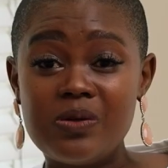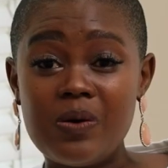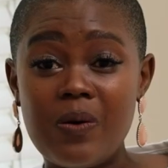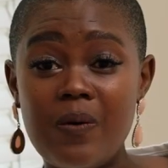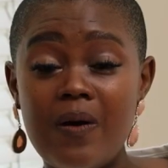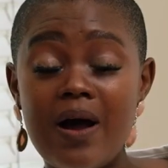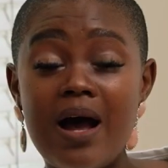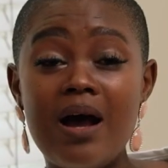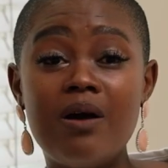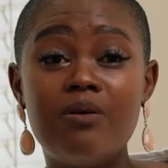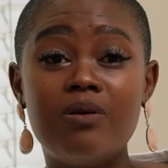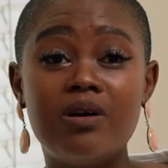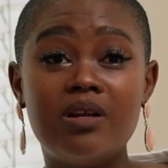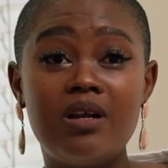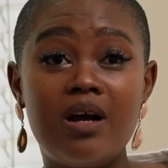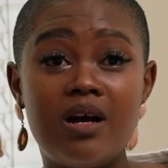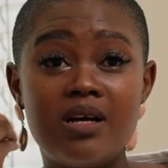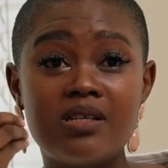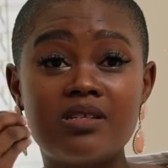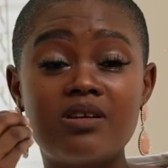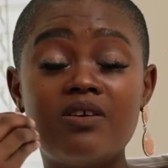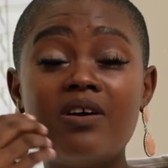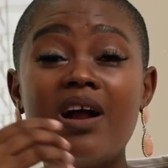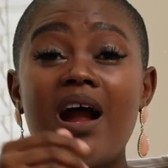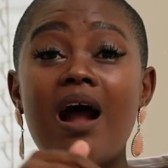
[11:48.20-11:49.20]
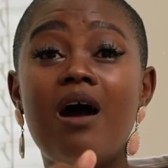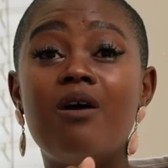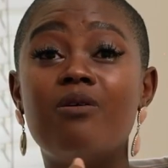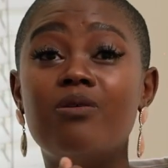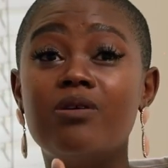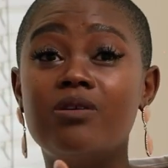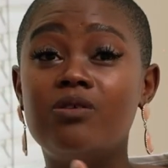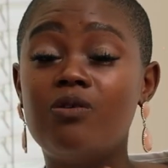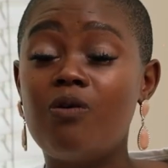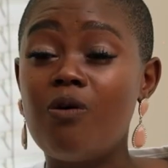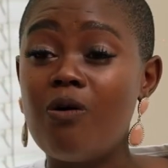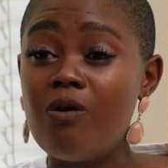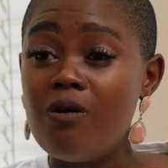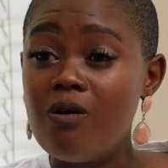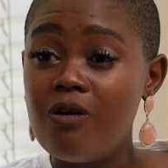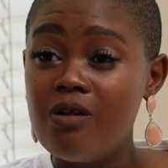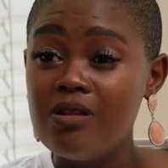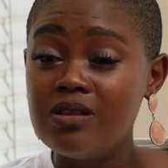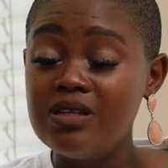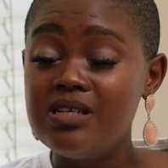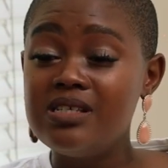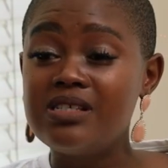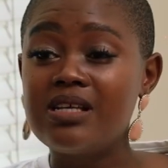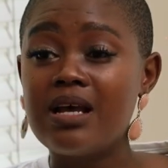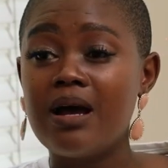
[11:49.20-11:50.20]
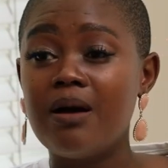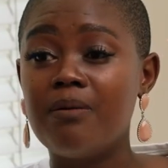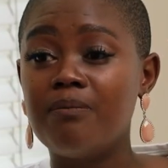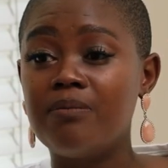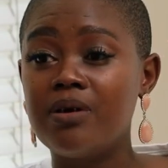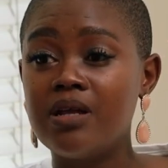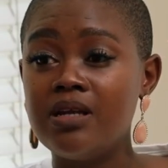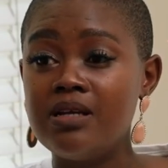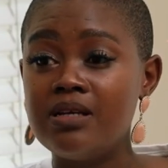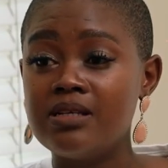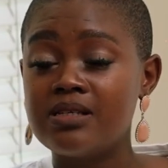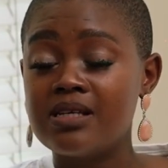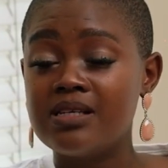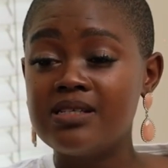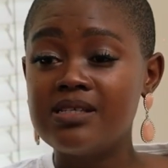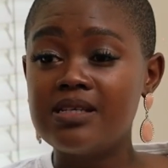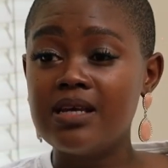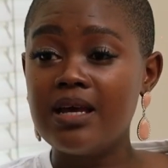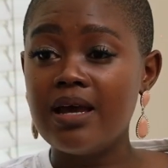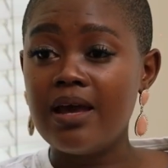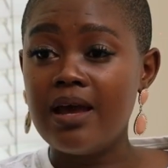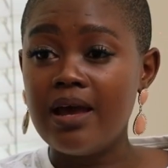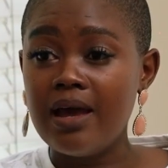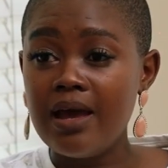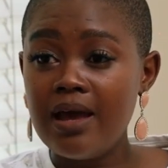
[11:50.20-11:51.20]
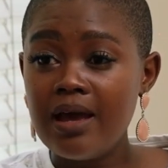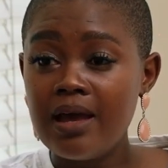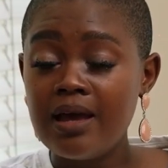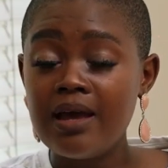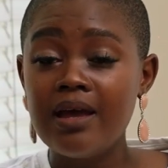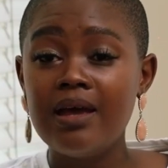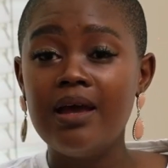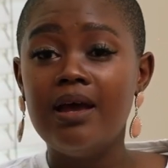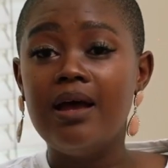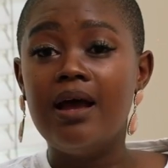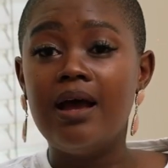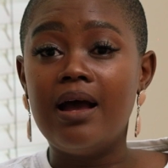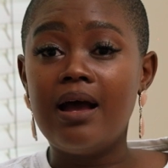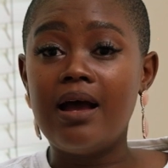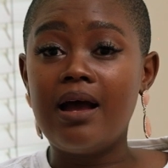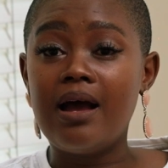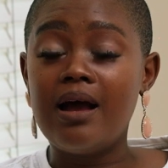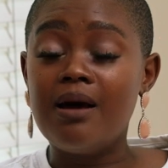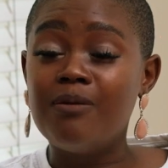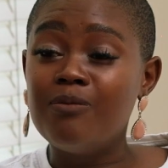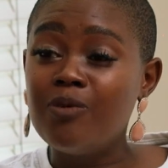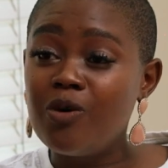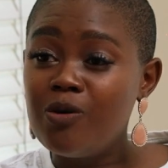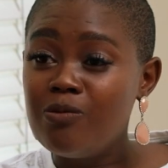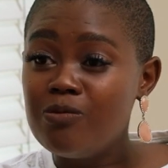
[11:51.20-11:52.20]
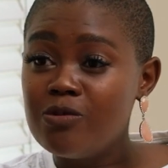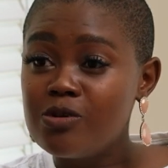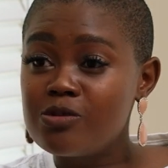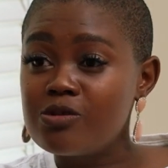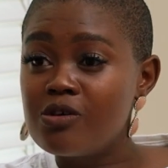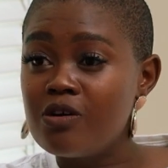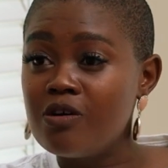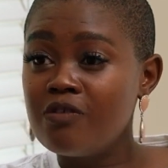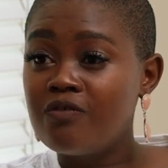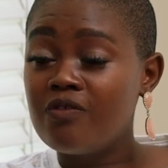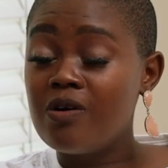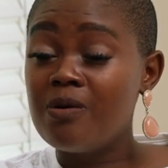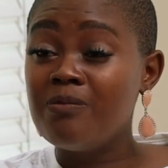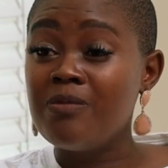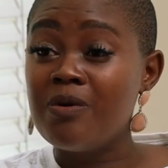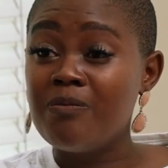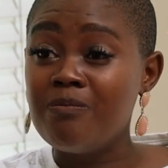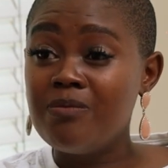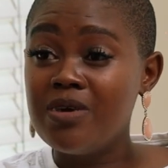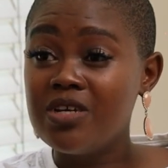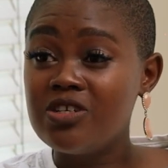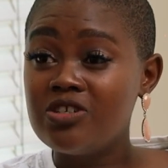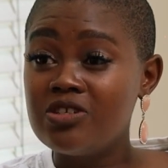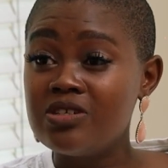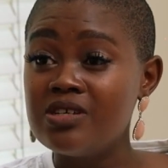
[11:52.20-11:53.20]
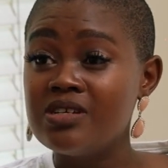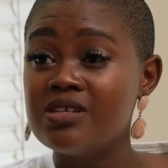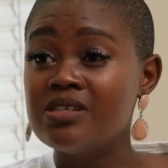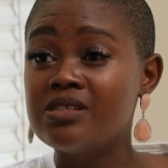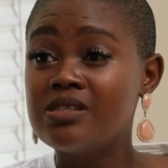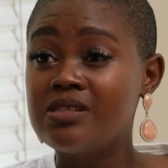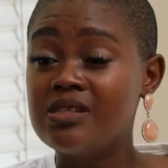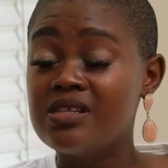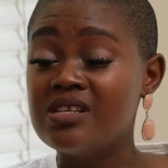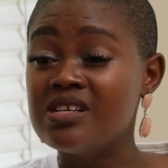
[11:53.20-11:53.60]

So I would ask her, I would call these companies and say, hey, I'm Kgomotso from Ambitious.